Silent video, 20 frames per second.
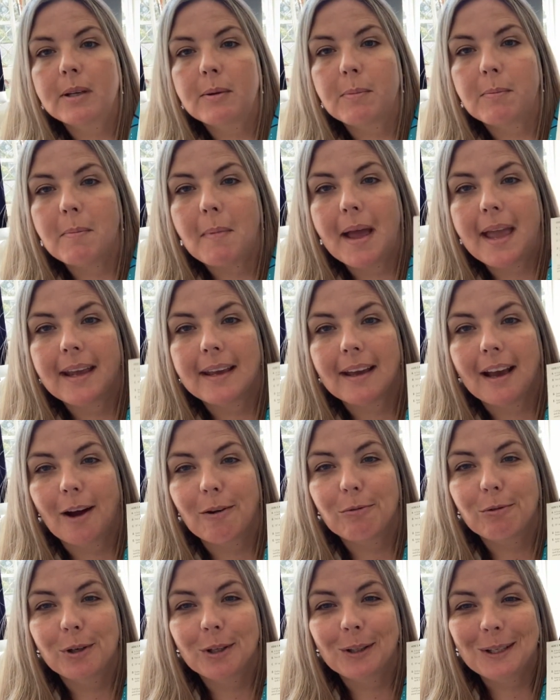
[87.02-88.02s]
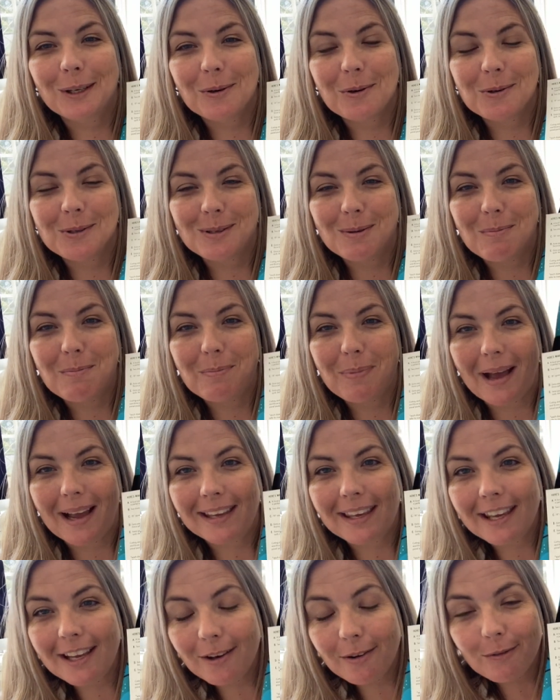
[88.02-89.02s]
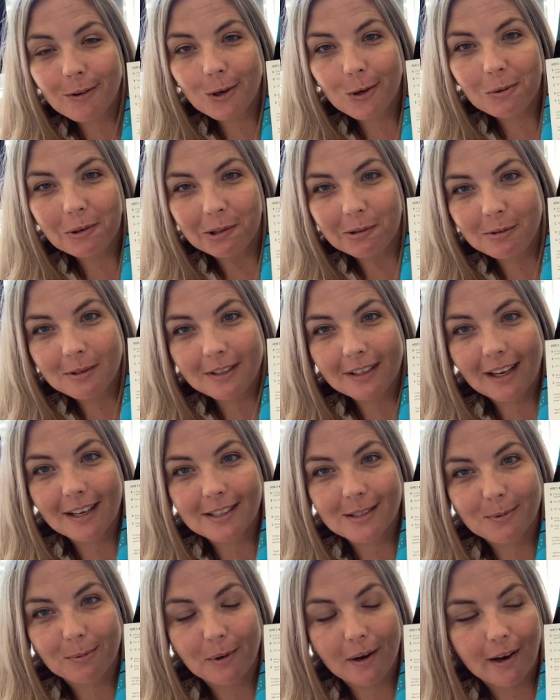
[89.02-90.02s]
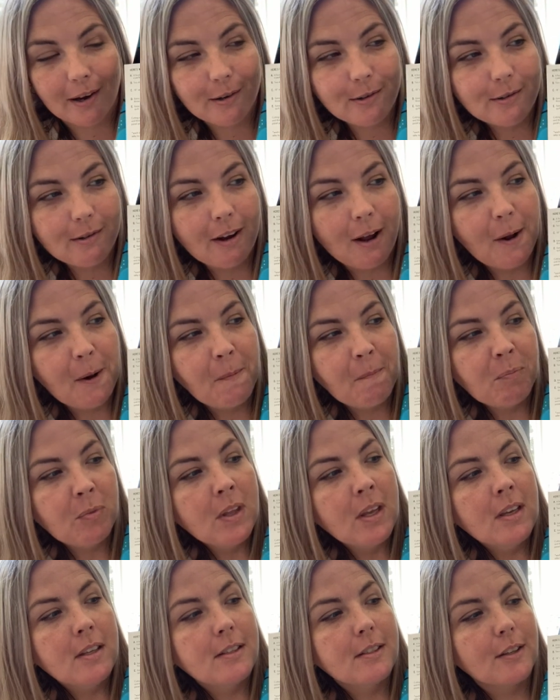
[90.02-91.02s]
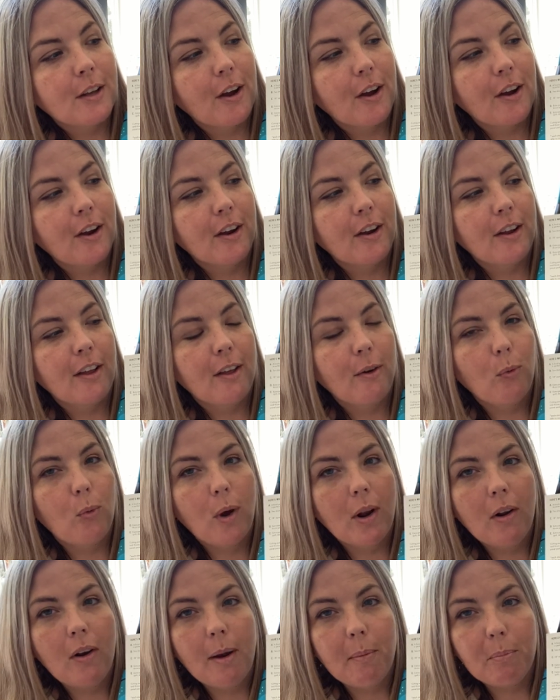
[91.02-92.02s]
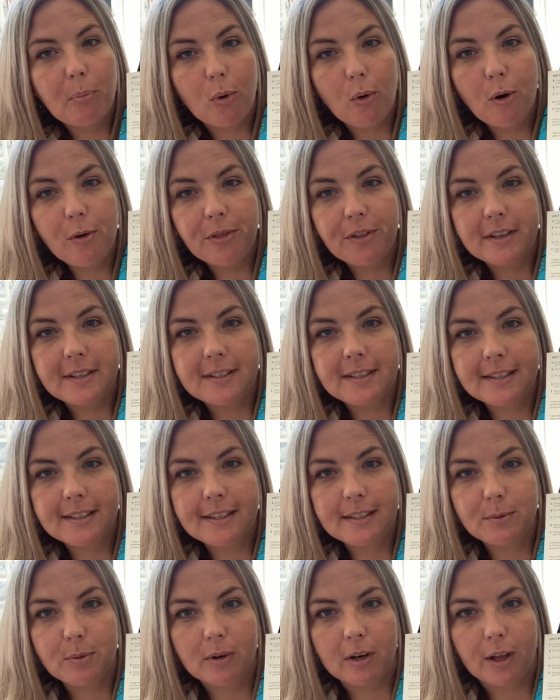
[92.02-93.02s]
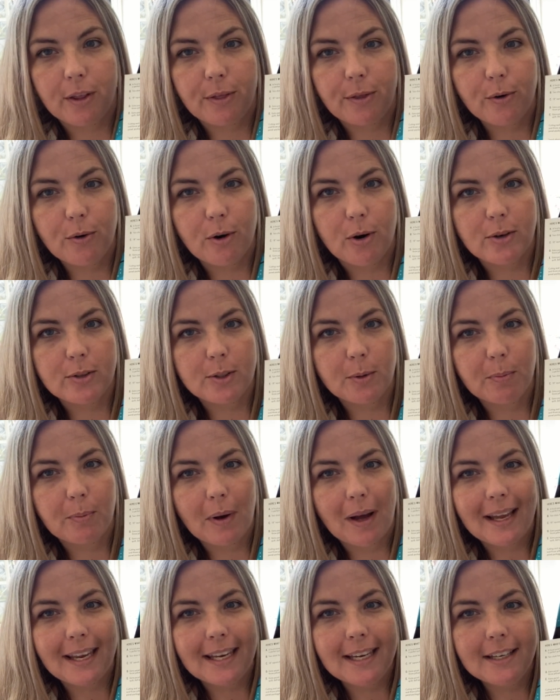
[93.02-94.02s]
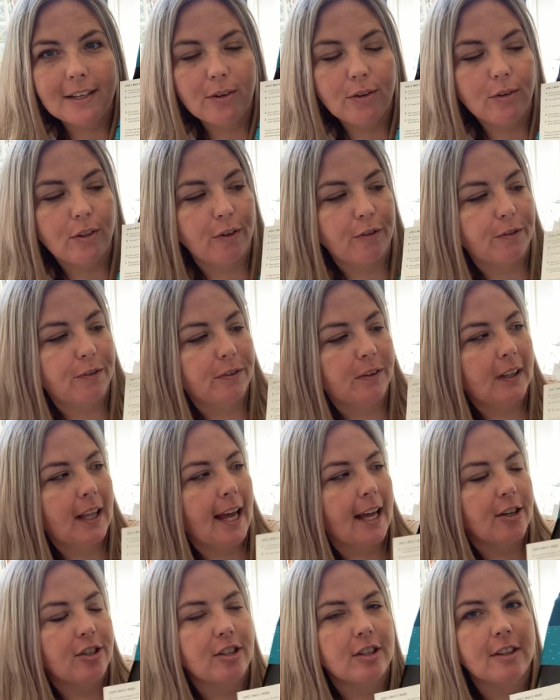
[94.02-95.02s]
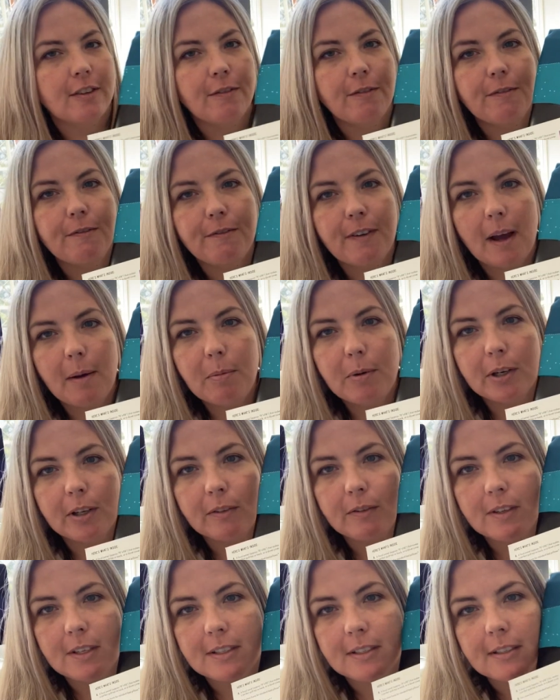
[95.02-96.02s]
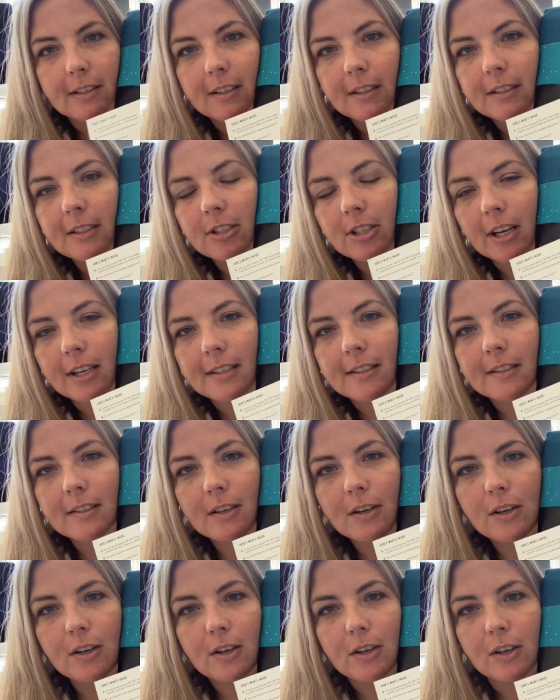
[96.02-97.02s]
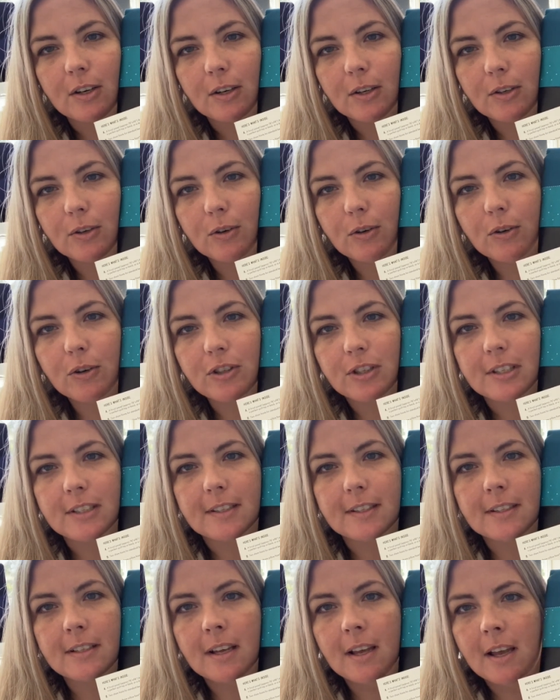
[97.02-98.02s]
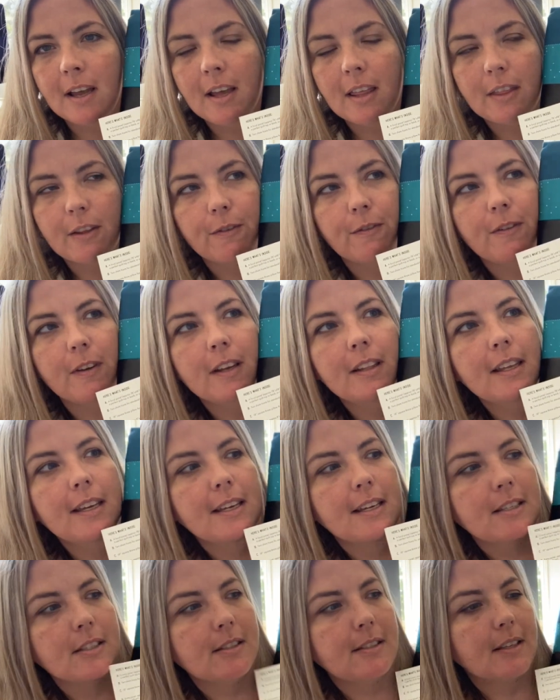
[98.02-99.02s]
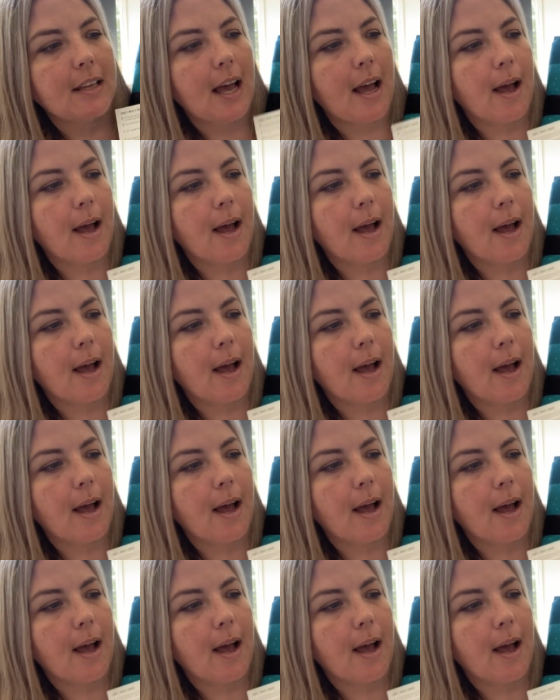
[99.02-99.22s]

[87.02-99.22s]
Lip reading: make a really awesome backing of a quilt as well. So when I bought this, this is what I thought. But in the flesh, the fabric of this is just so gorgeous. The feeling is